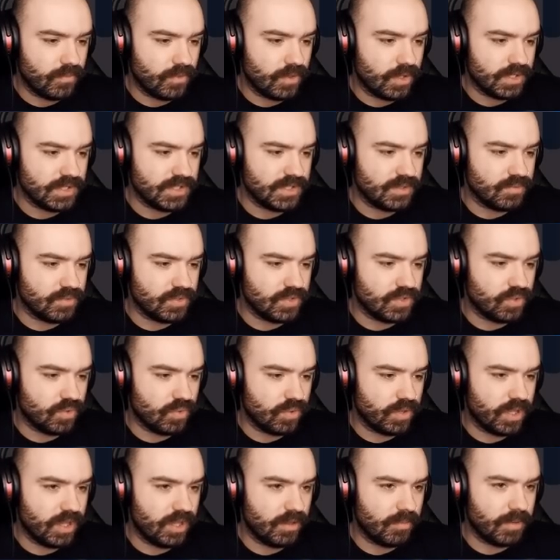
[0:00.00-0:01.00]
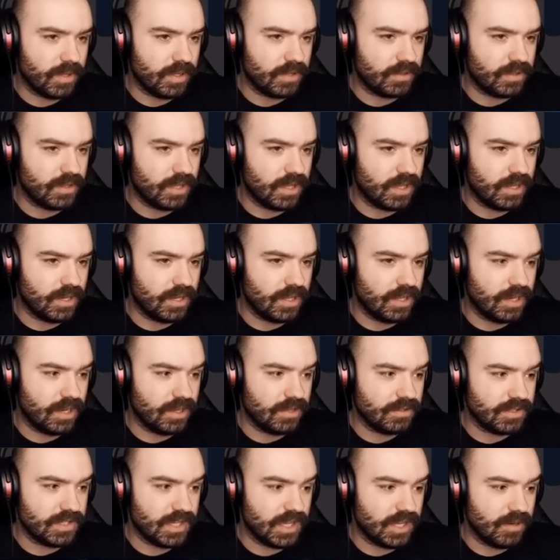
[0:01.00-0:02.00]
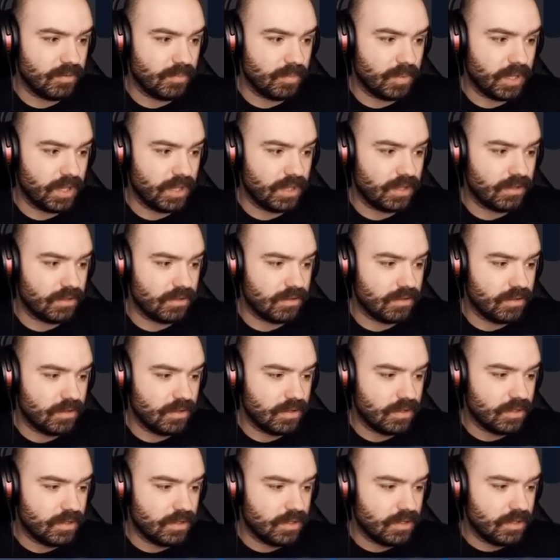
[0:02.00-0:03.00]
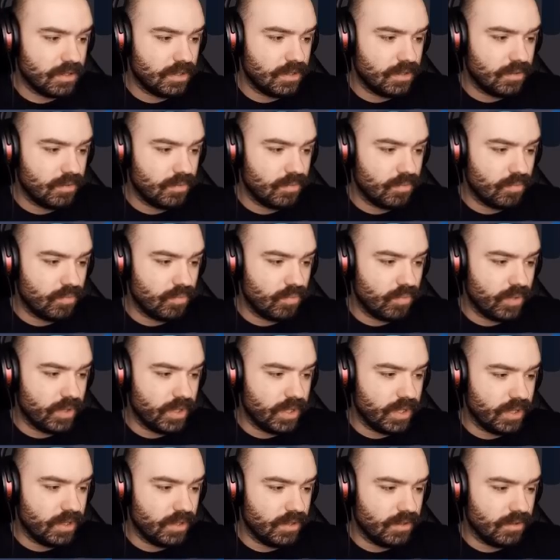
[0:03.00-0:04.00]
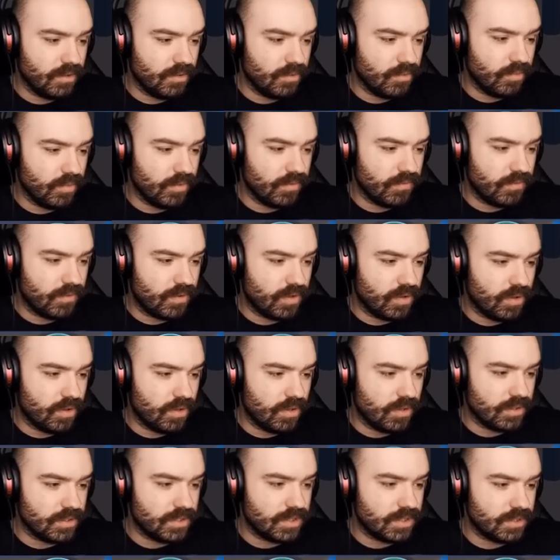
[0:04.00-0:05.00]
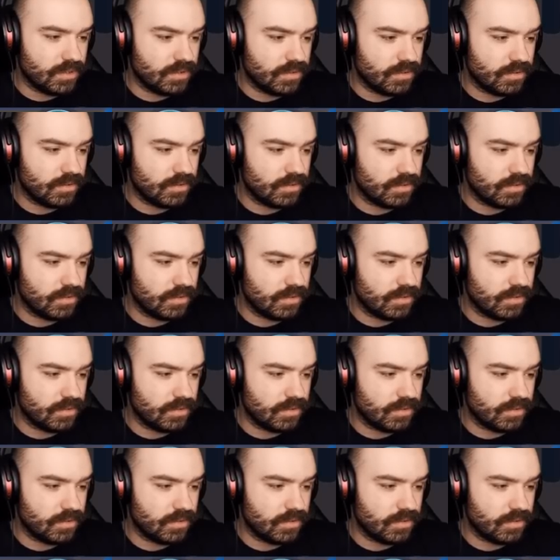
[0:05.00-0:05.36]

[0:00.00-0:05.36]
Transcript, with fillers: Because it was talking about that in our data bank where we've got,